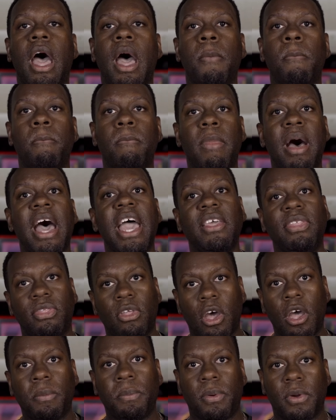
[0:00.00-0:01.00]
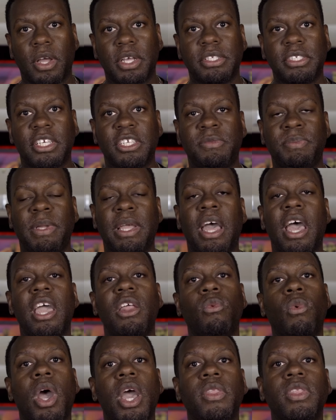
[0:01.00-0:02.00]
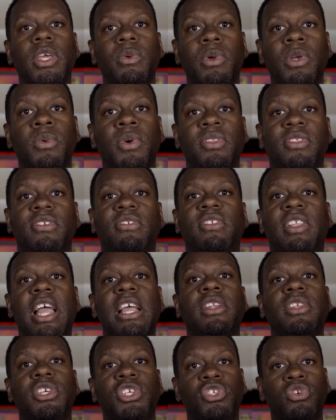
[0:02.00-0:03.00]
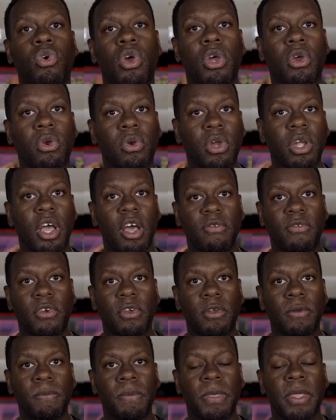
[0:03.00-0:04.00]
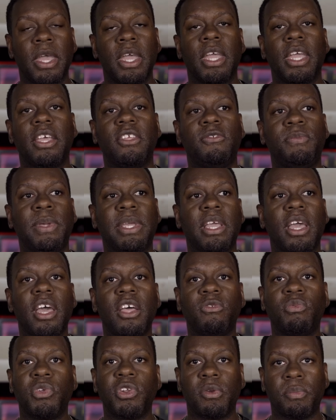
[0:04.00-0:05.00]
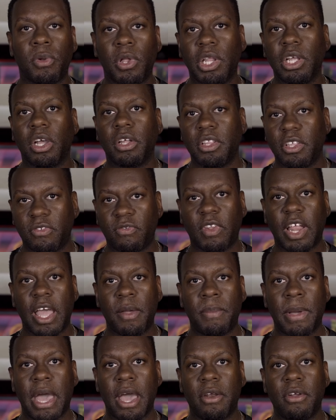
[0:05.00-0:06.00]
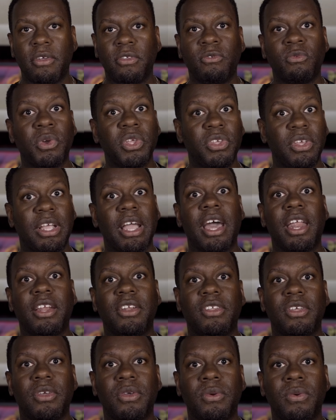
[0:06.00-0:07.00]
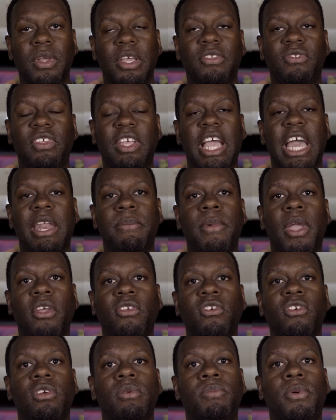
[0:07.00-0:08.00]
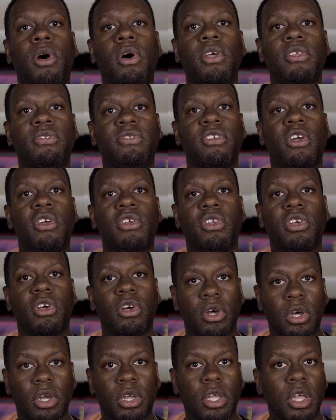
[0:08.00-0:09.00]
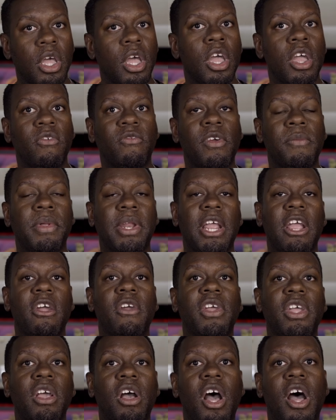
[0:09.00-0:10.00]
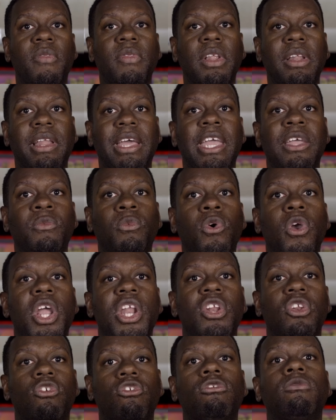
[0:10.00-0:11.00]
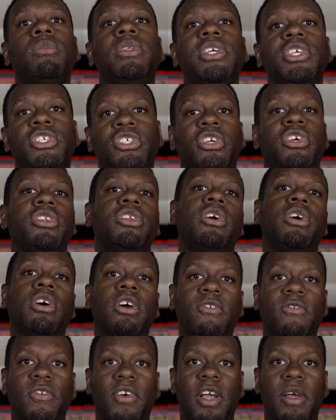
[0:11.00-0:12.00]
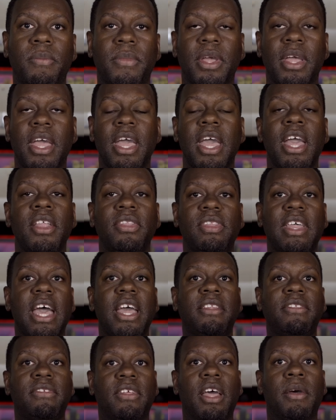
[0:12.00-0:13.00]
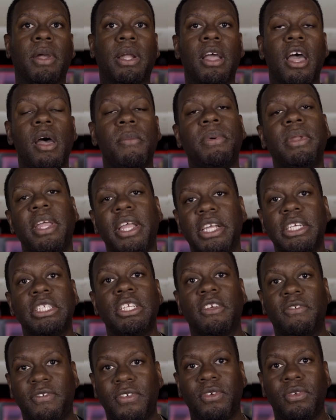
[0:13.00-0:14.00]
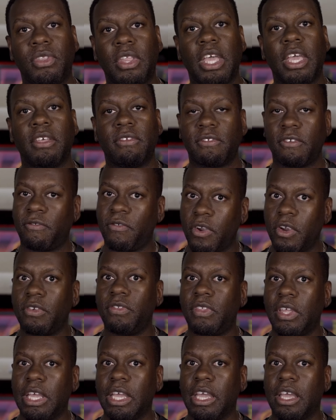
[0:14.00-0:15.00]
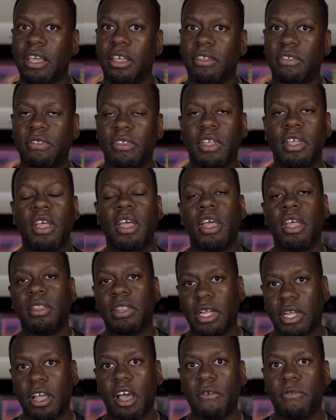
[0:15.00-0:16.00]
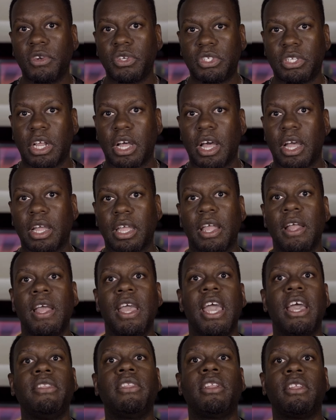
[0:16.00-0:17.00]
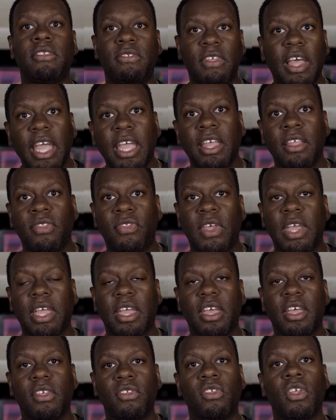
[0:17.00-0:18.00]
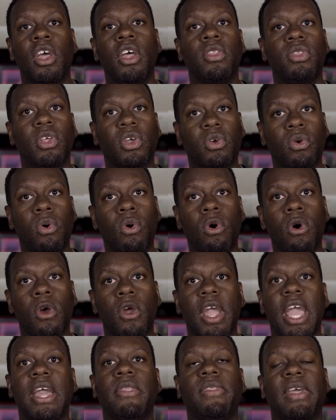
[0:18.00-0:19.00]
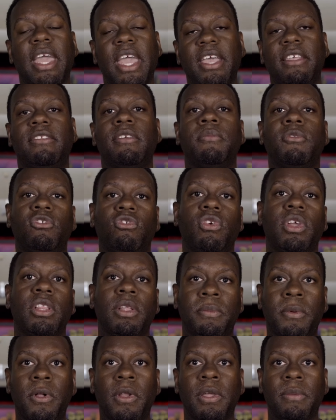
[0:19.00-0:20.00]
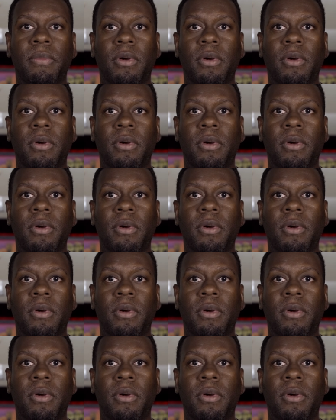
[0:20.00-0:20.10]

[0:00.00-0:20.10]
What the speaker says: My thought process behind why they went with the slightly stronger cover is because when you're bowling on these flat patterns, what you got to do is you got to make sure your ball is starting to hook from an area on the lane where it normally shouldn't hook from. That's a combination of two things. The first thing is the cover stock, and then the second thing is the core and the asymmetry in the bowling